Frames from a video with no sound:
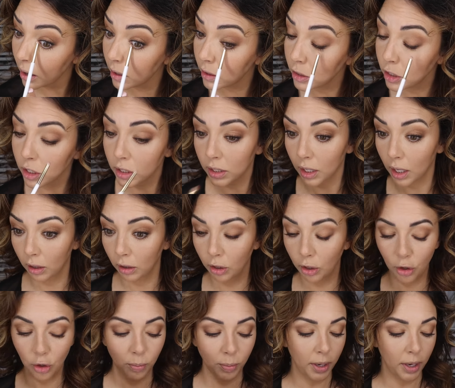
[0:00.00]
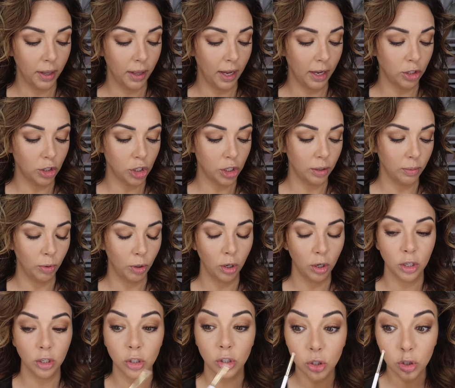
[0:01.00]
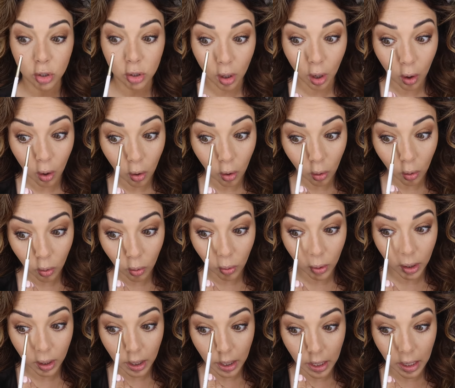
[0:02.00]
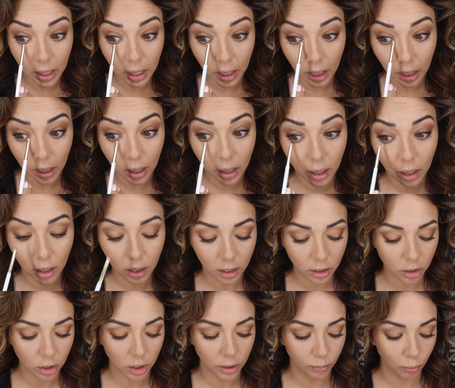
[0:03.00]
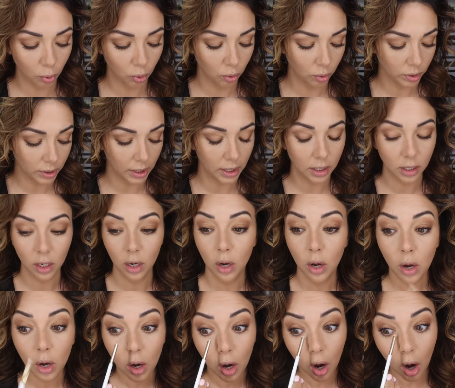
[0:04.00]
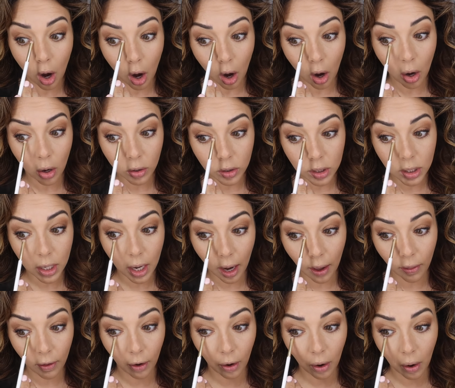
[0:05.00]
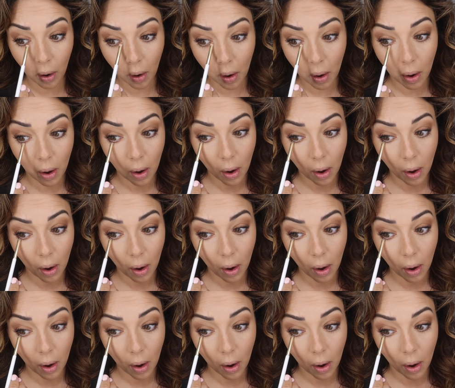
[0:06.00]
Just a little bit of that shimmer is so needed. It just pulls it all together.